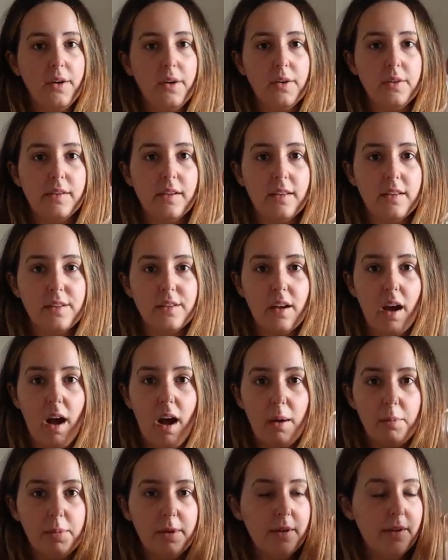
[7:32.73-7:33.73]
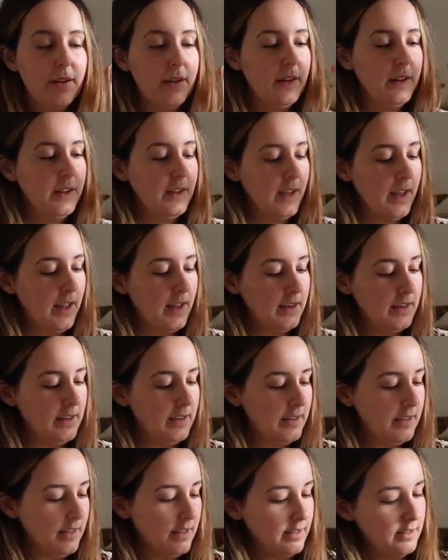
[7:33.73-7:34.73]
that goes on the top, and
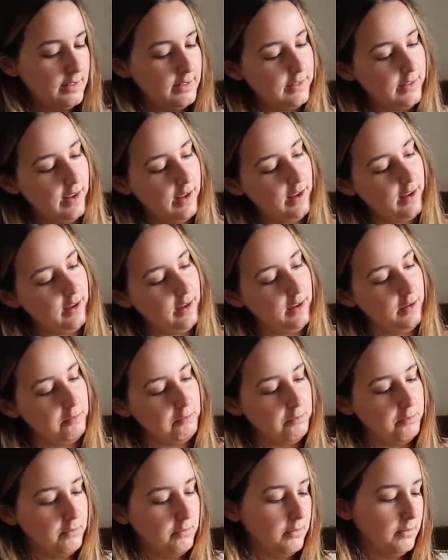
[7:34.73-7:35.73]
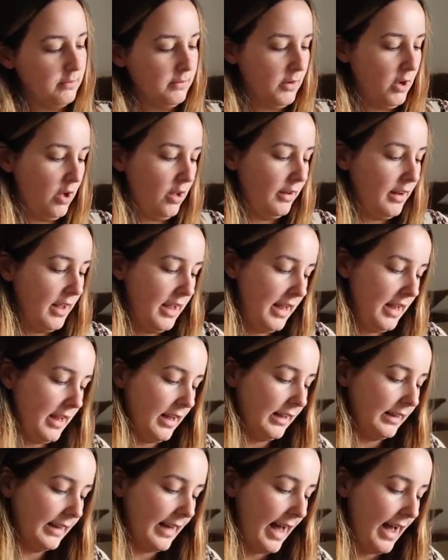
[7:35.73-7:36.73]
he is called a
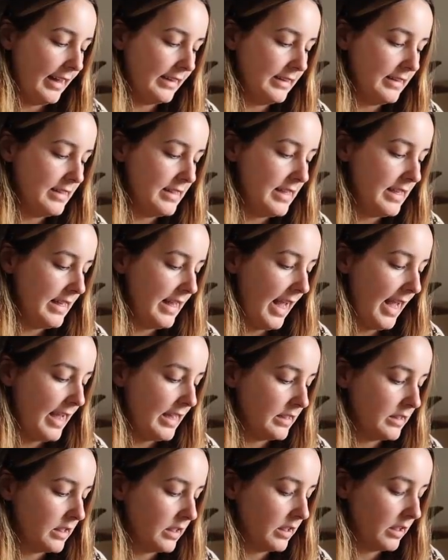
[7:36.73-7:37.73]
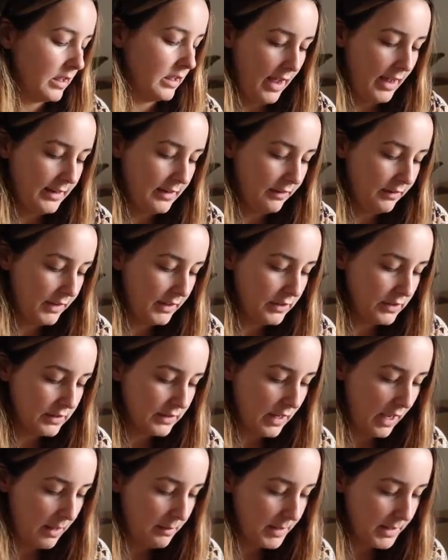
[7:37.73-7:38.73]
glass decanter. I definitely
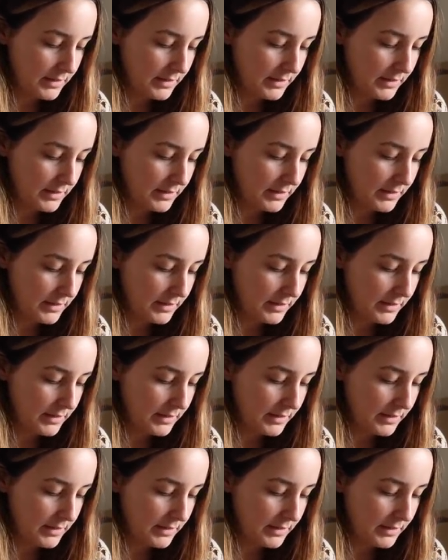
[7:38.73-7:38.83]
just cut